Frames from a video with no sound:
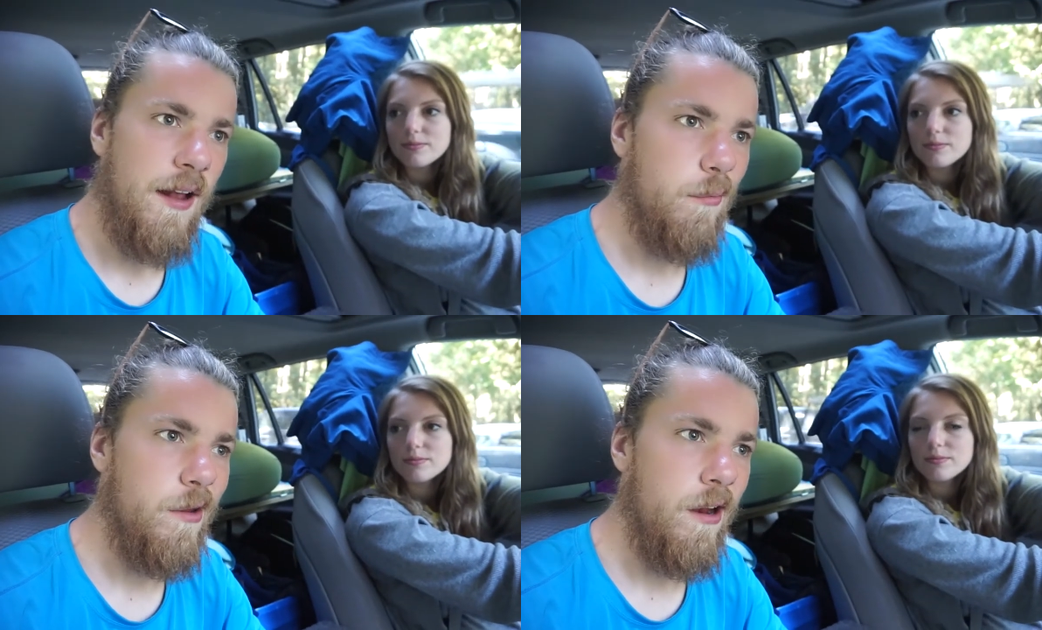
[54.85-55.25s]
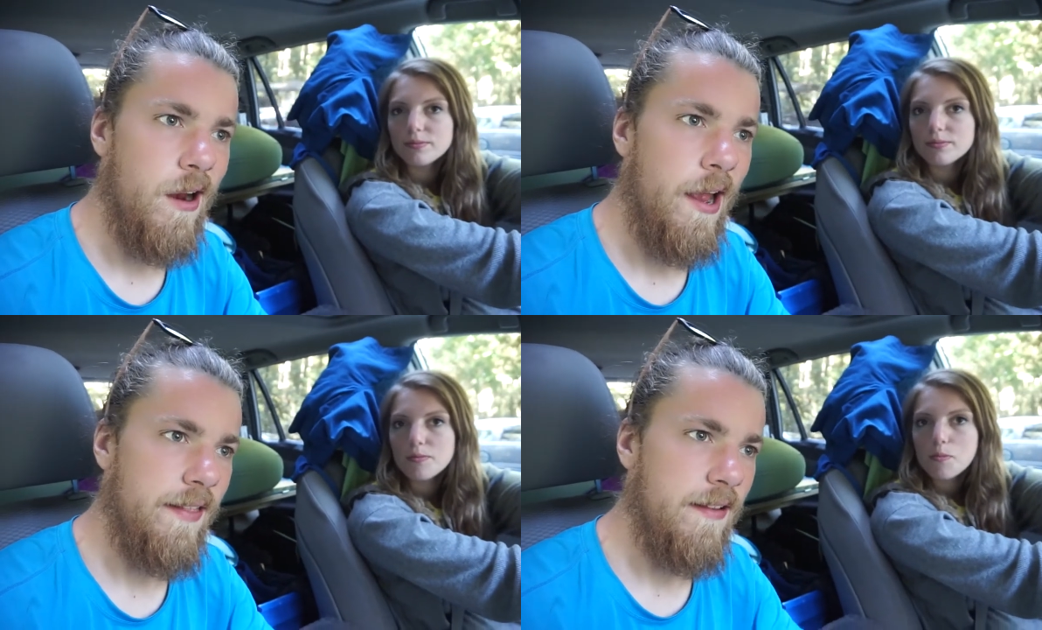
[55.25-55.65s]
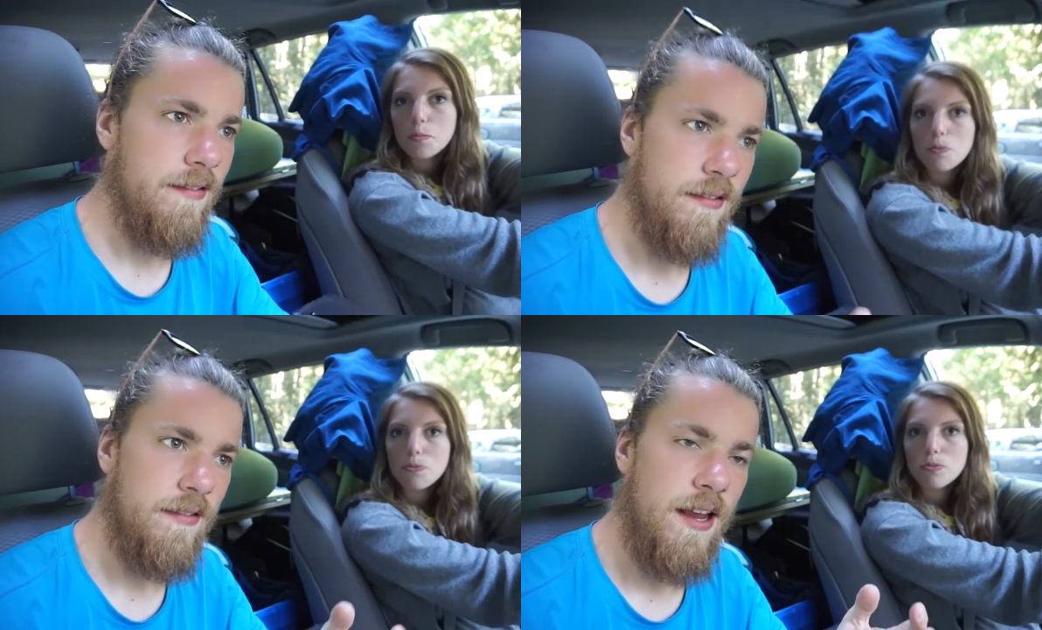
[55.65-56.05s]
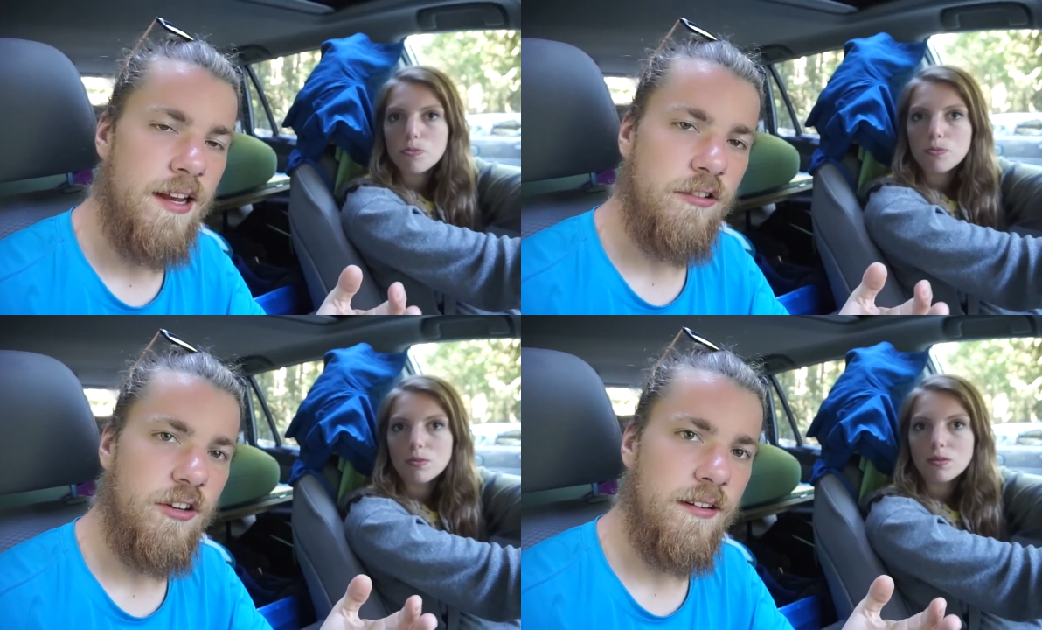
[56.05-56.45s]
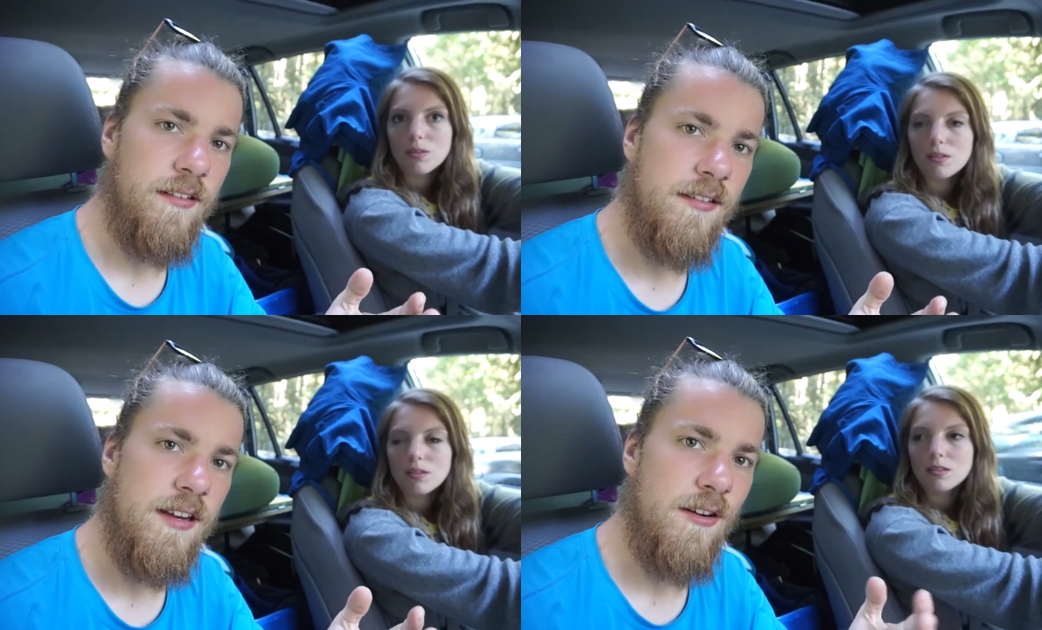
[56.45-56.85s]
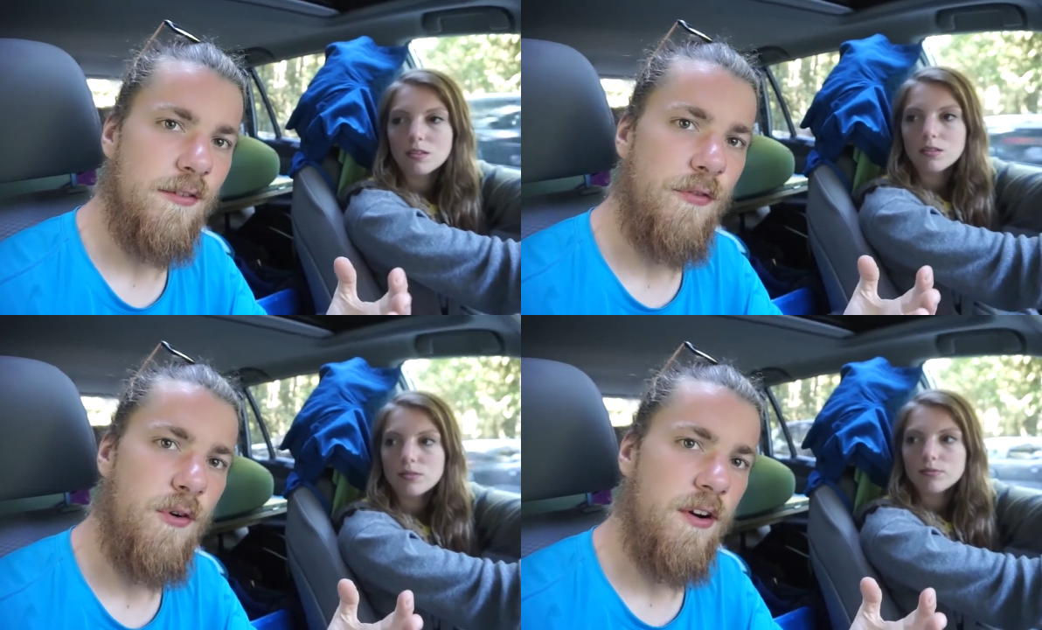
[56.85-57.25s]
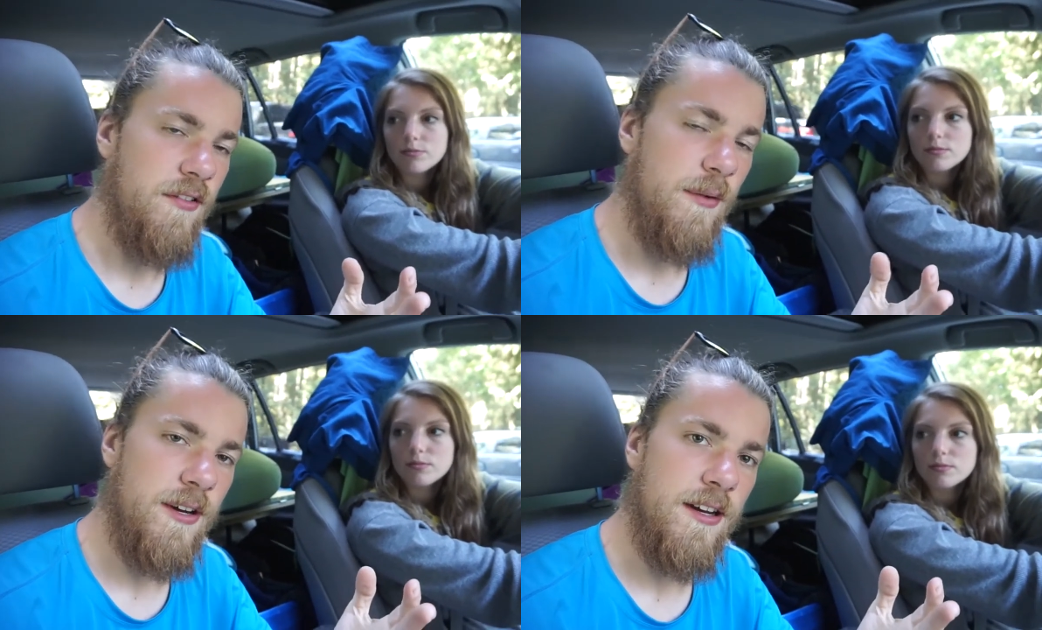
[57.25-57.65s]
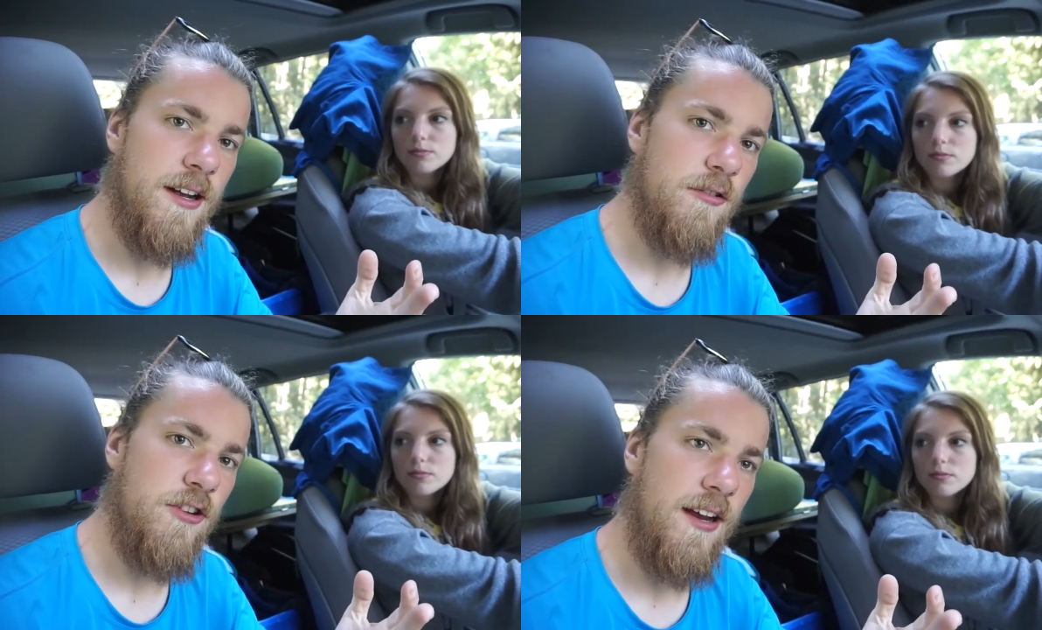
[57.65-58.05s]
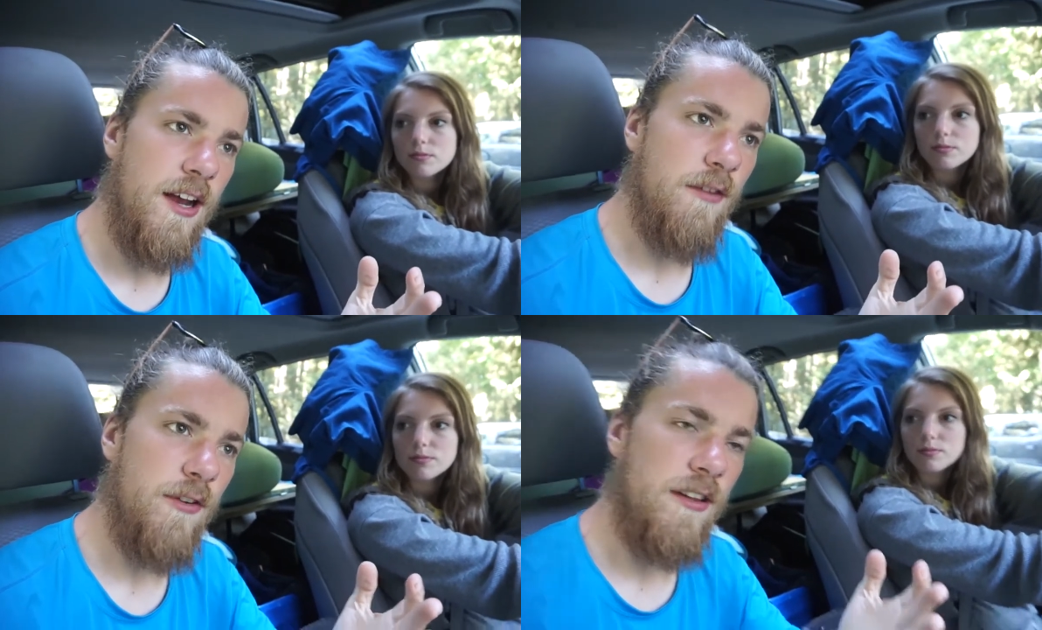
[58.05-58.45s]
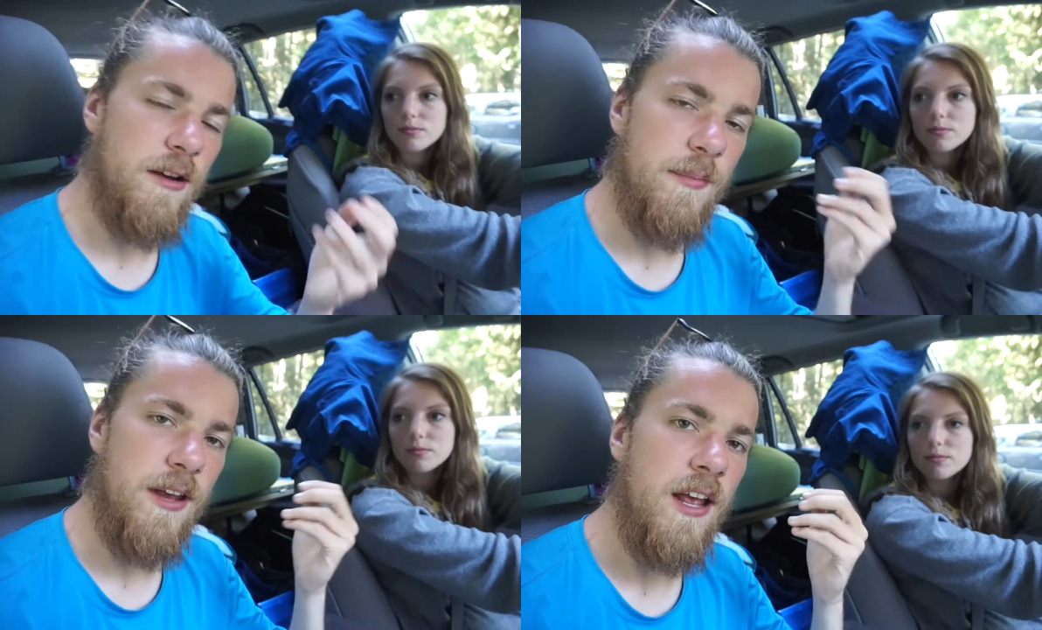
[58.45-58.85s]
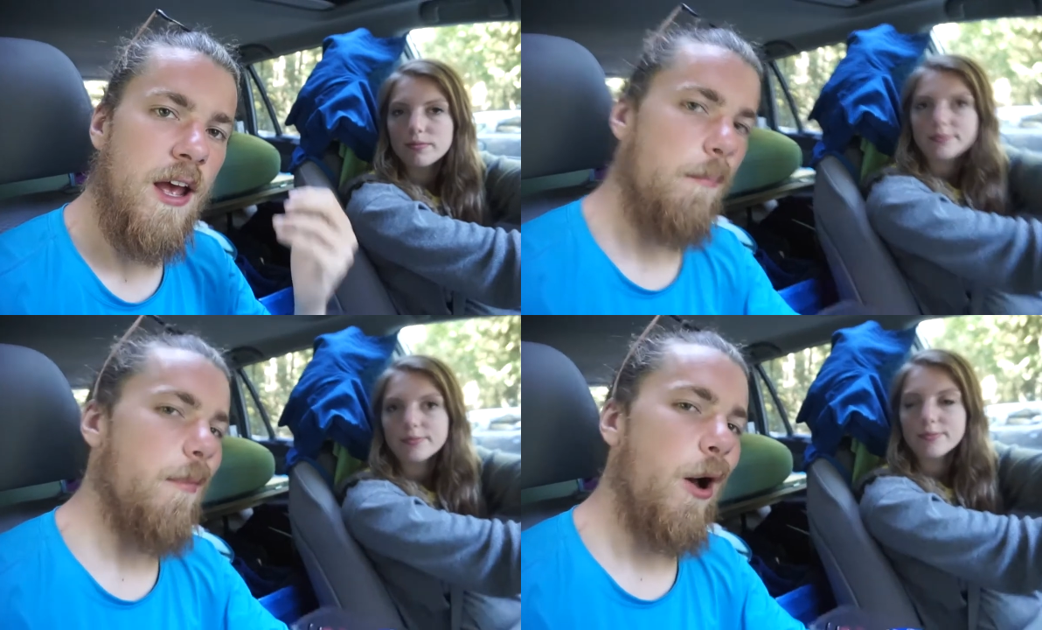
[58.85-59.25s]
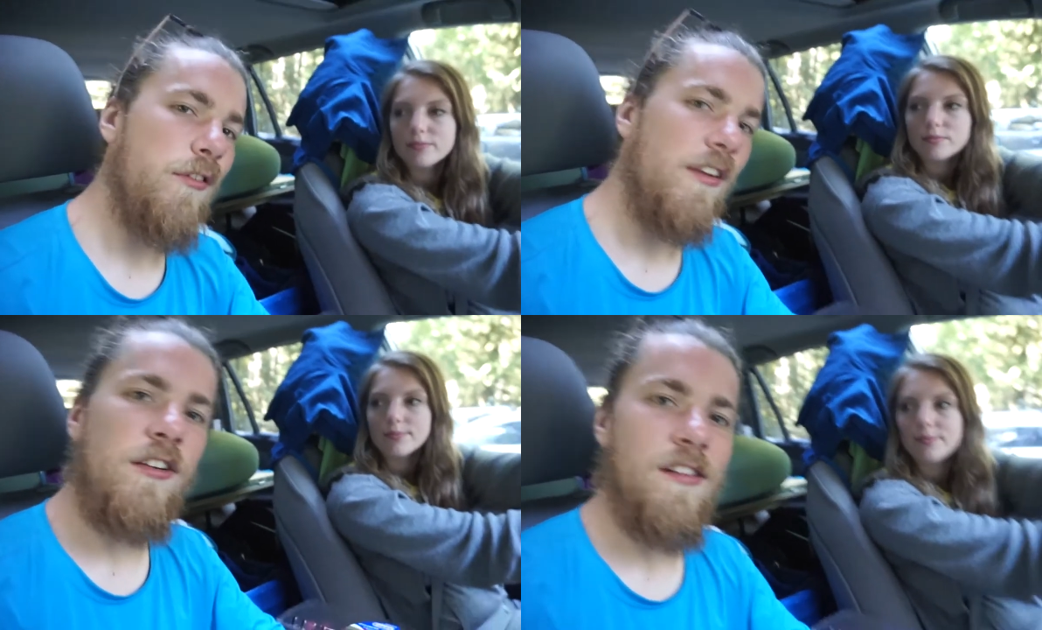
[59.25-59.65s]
Speaker 1: and we are at this ancient cedar forest that we're gonna go check out for a little bit. Mostly